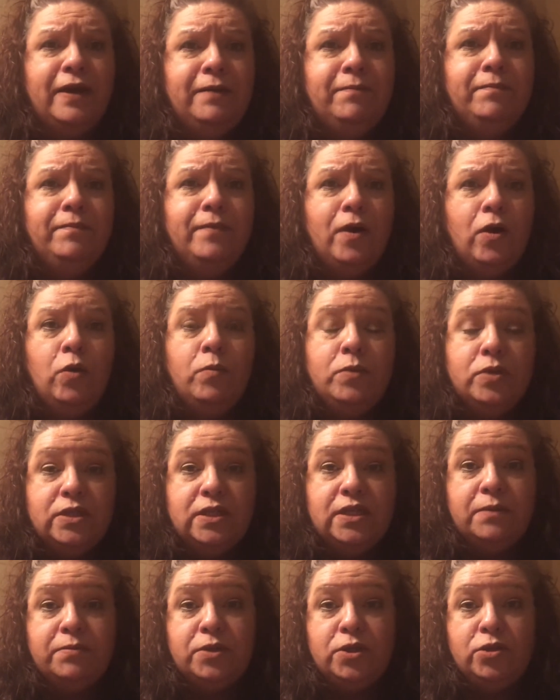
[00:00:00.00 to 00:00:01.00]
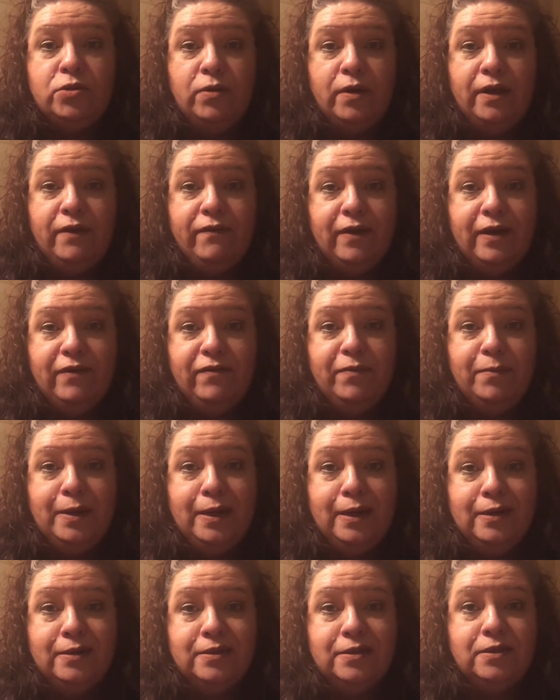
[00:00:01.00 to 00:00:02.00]
I'm almost up to 25
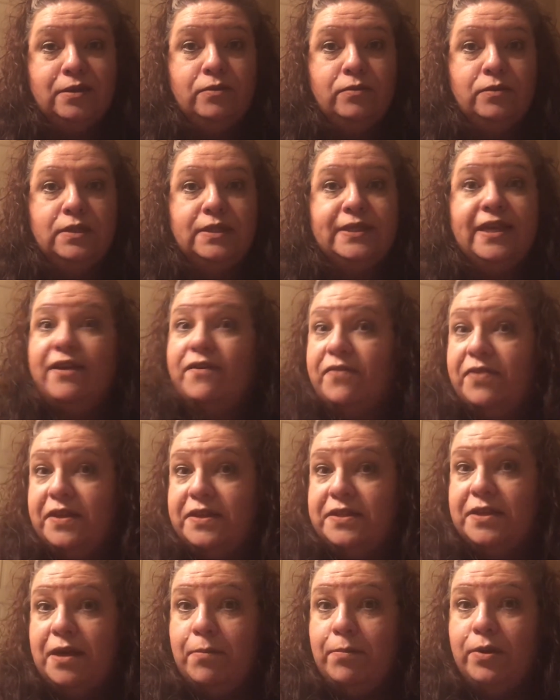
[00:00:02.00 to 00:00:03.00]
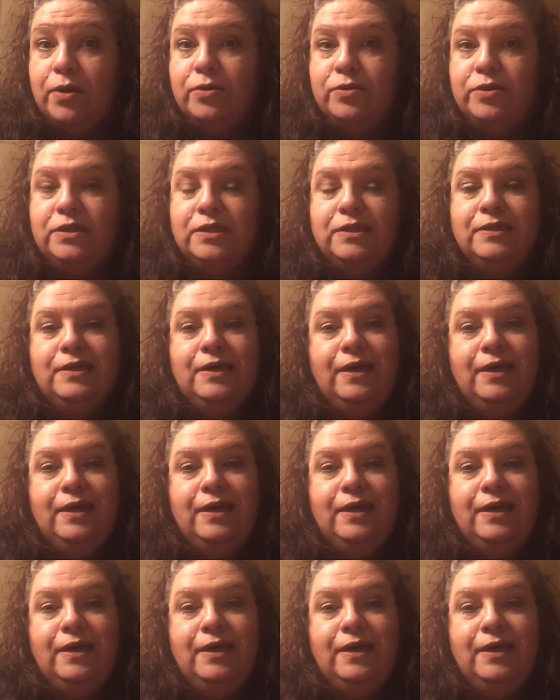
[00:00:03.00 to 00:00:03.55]
minutes, so we'll see if this uploads.